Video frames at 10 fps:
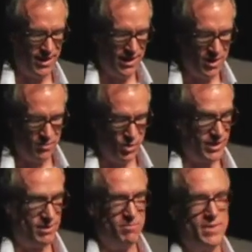and
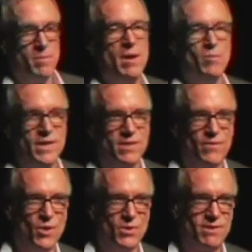boy, the memories
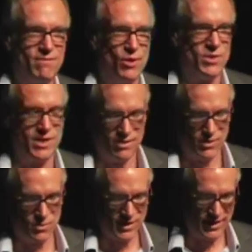of those
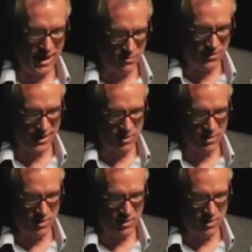years really came